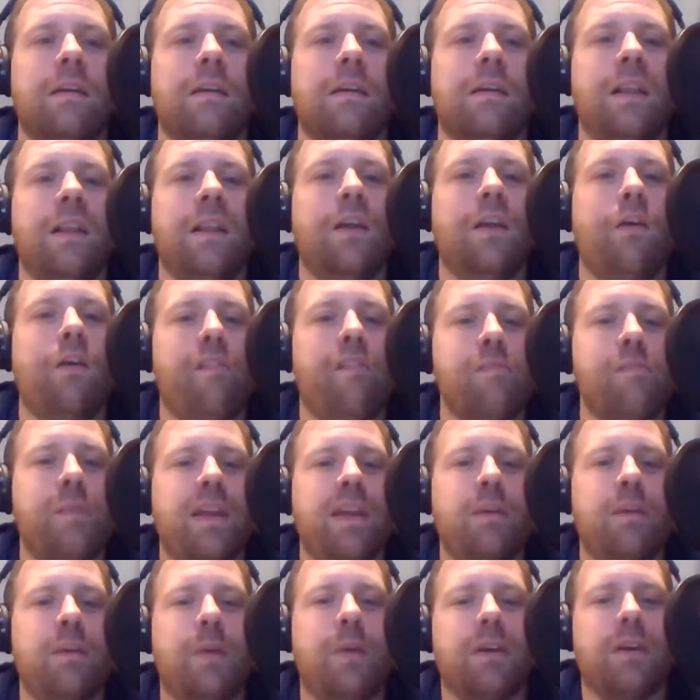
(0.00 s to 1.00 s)
Hello,
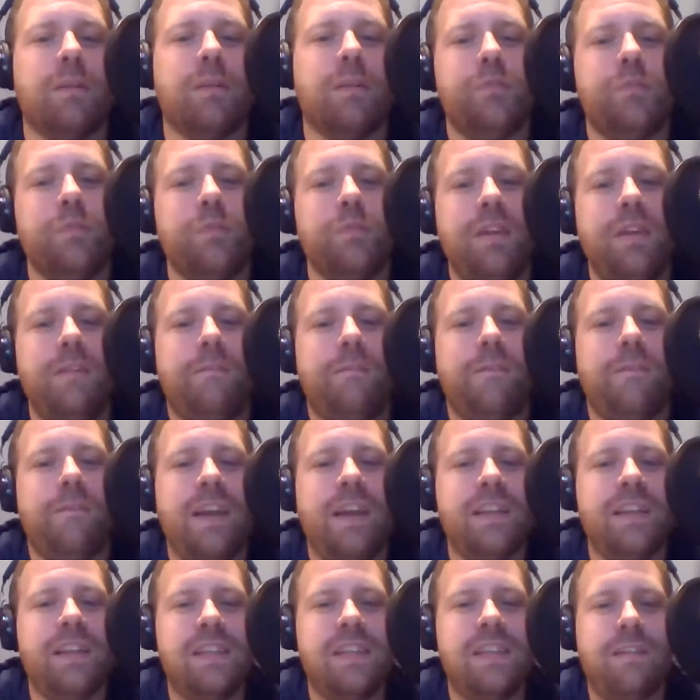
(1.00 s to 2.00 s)
everybody, and welcome to the
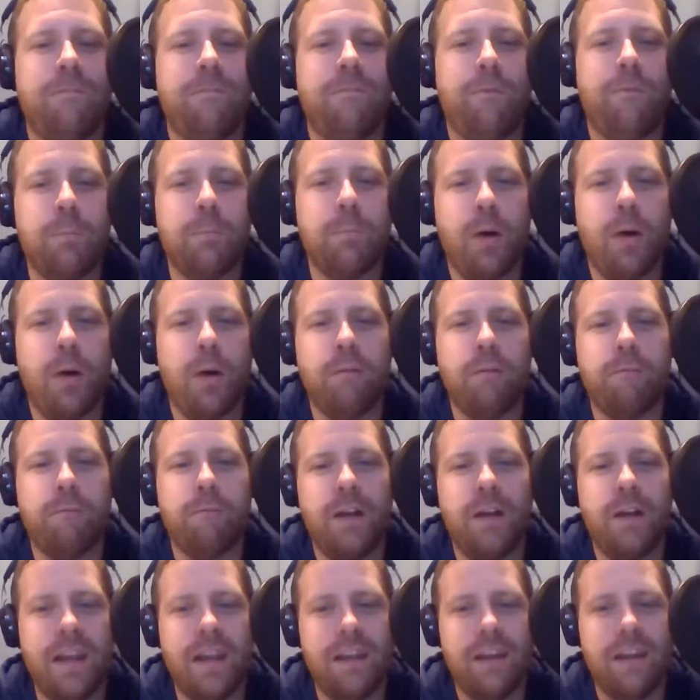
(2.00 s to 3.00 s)
Fantasy Football
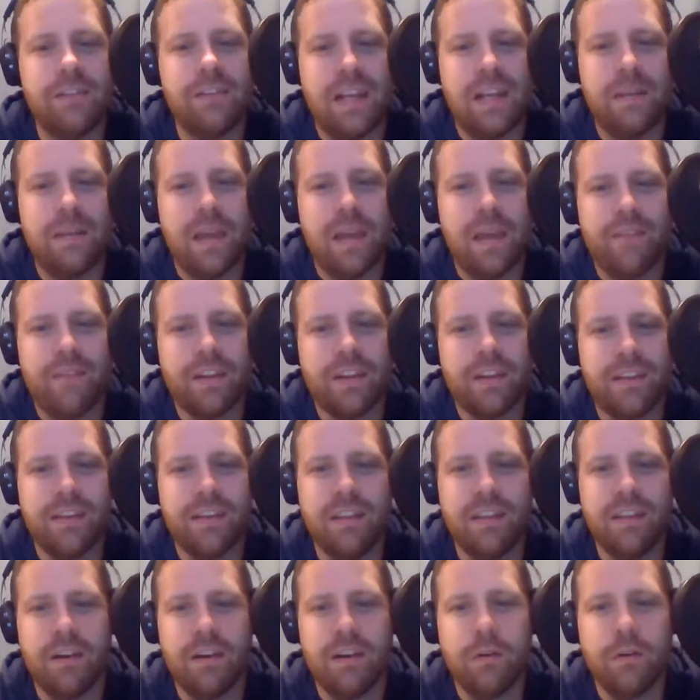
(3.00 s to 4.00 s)
Funhouse. I'm Kevin
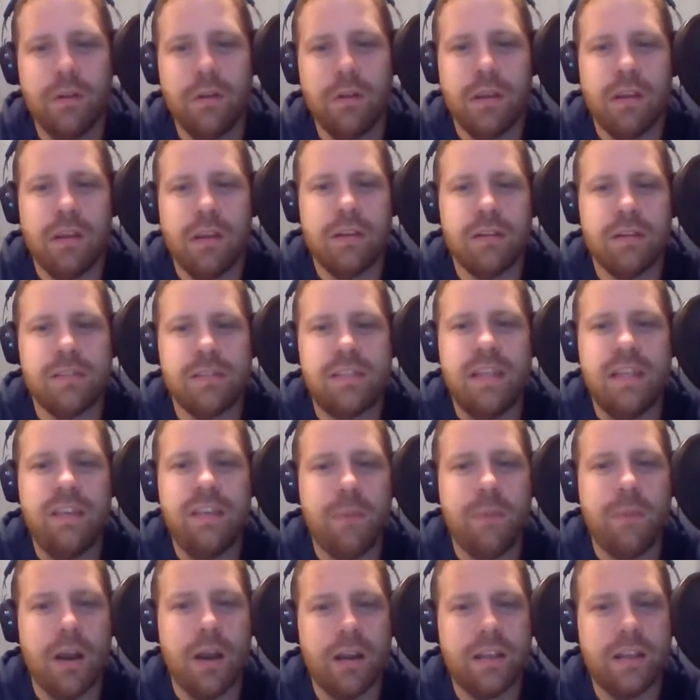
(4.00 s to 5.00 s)
Cotillo. Steve
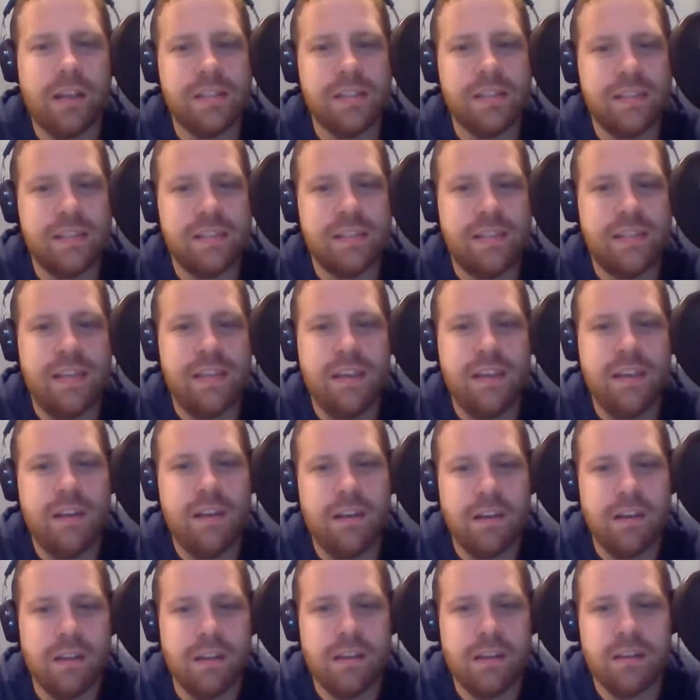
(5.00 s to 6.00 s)
Marcus is
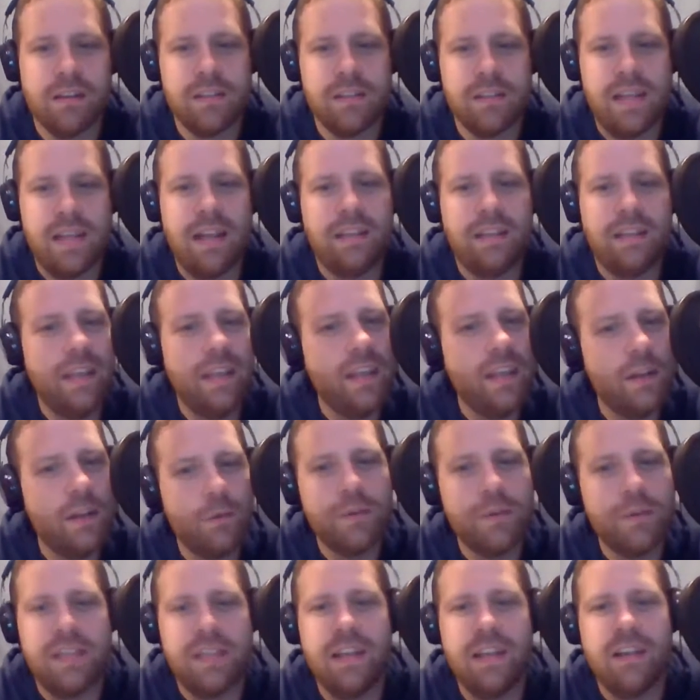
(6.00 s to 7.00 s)
here. Sal
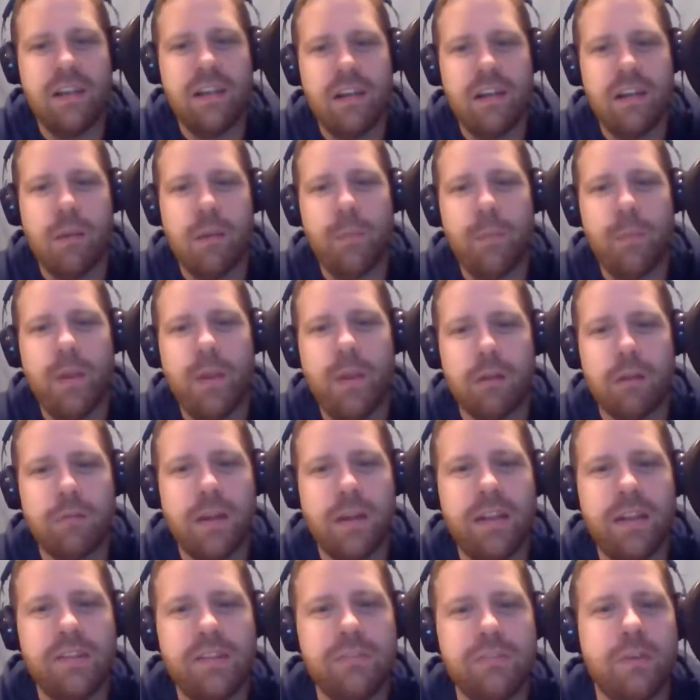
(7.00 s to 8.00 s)
Lito is here, and we are
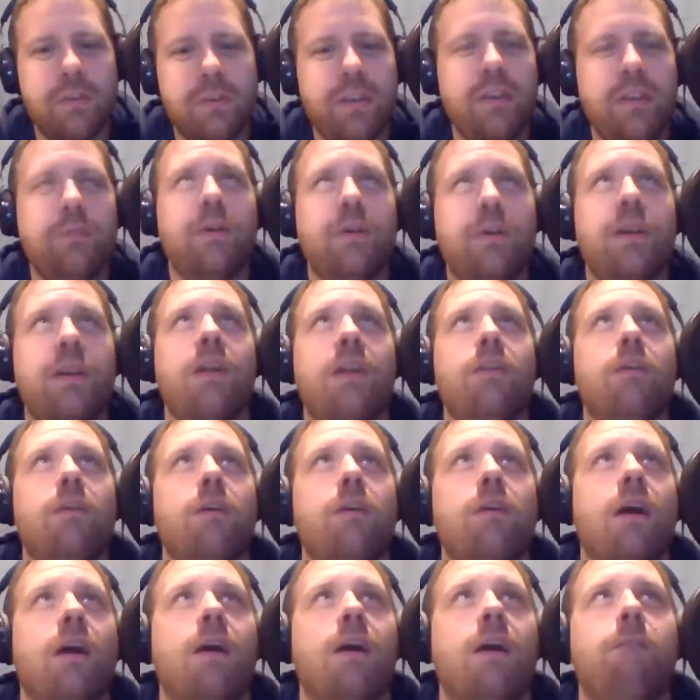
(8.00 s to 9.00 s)
ready to bring you
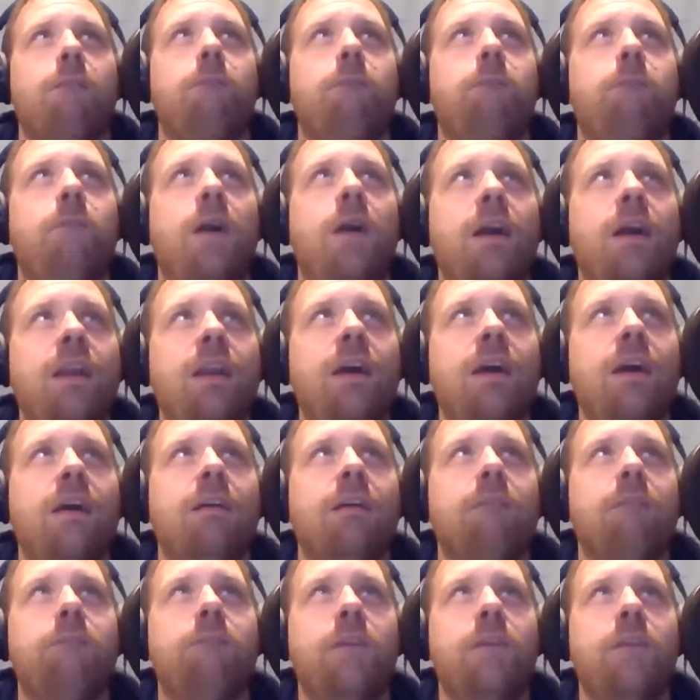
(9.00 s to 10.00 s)
another
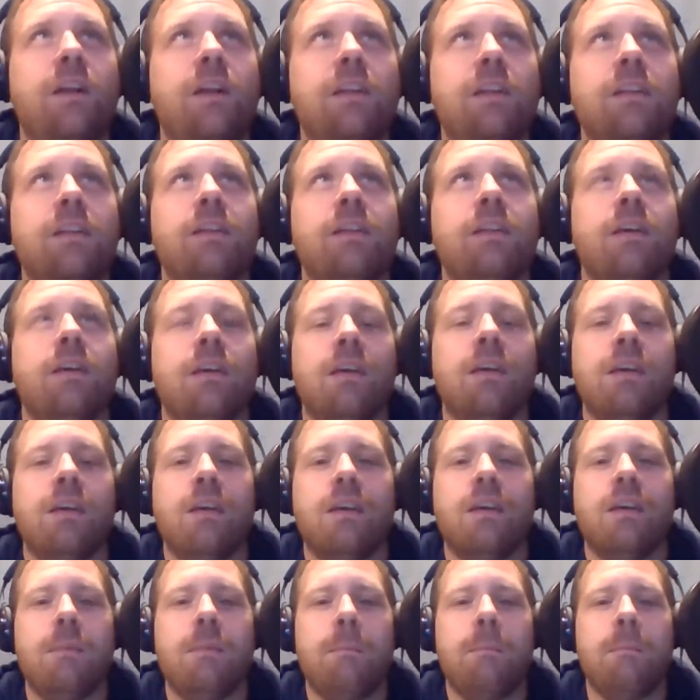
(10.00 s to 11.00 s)
fun-filled,
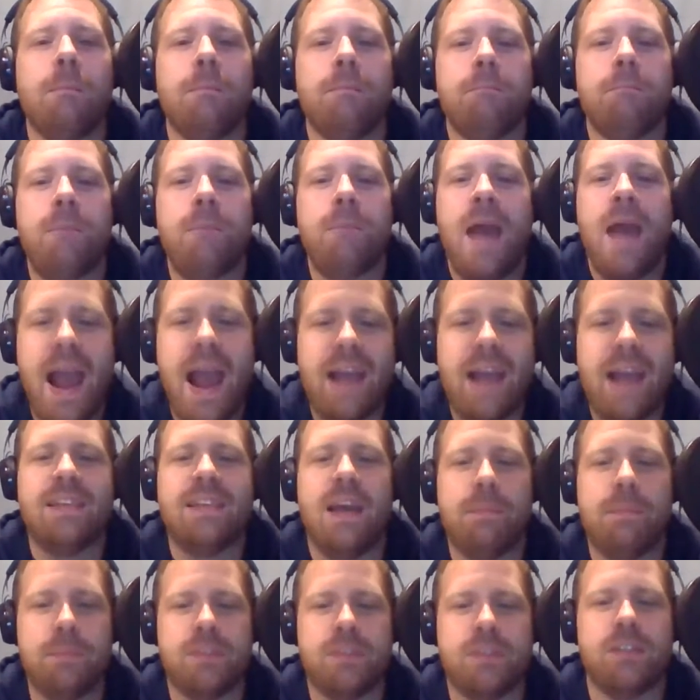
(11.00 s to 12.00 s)
packed
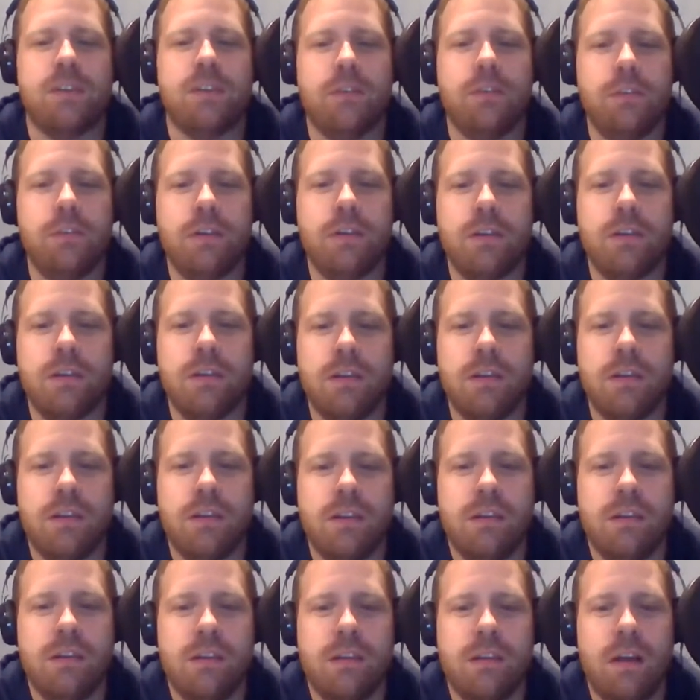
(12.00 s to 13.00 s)
episode
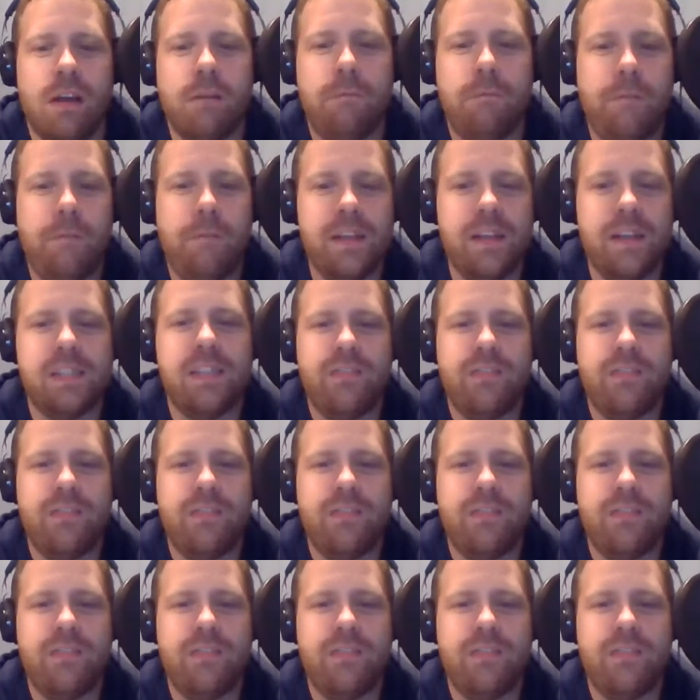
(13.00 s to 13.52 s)
of Fantasy